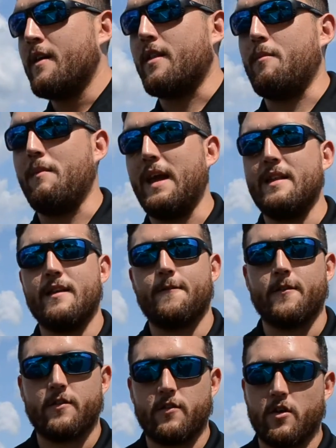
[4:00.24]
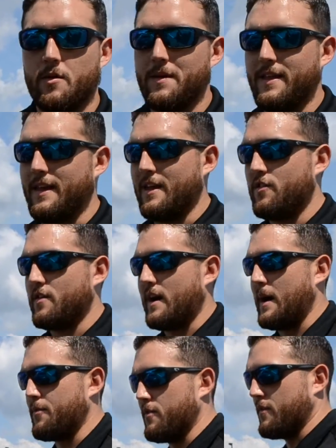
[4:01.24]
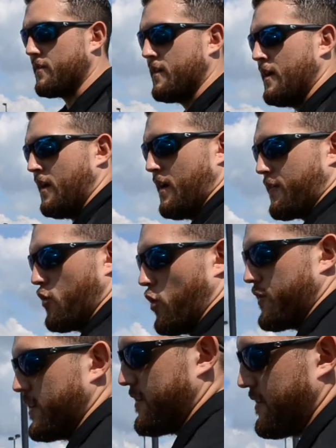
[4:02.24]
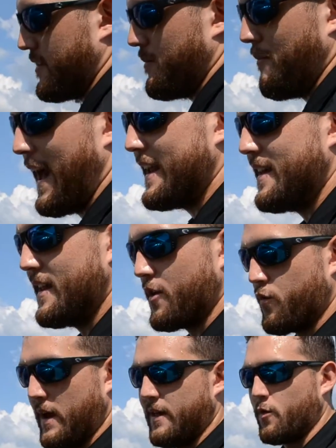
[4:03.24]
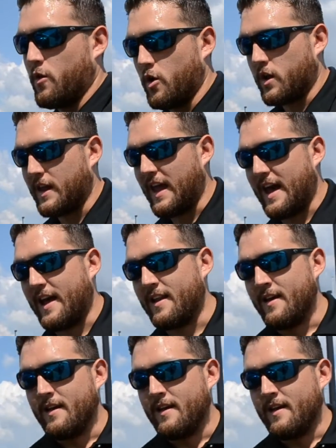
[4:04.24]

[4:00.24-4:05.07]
The main difference is going to be the engine options. Of course, this is the magnetic gray that we're looking at,